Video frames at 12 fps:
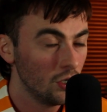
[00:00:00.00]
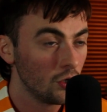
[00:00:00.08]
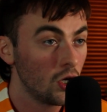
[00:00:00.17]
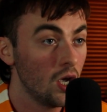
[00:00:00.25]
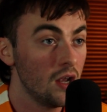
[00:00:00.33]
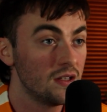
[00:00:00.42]

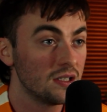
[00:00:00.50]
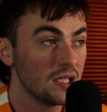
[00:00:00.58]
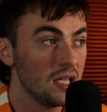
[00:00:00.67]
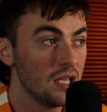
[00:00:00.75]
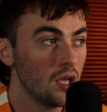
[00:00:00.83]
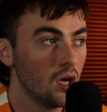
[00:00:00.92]

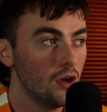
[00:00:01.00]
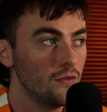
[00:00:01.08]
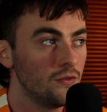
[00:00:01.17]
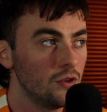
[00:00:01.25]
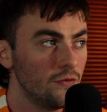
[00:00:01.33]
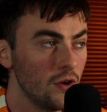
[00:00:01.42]
Courtesy of
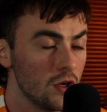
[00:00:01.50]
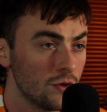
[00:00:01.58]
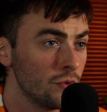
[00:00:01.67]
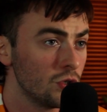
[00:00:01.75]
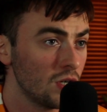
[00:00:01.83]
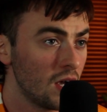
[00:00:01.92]
the first one
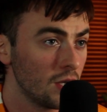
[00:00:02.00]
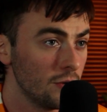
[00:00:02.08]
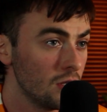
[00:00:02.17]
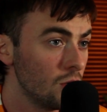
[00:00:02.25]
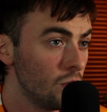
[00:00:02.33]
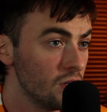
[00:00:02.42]
was Jaguar.
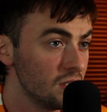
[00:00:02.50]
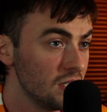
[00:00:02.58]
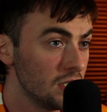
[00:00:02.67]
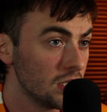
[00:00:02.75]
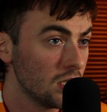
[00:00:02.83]
They want it.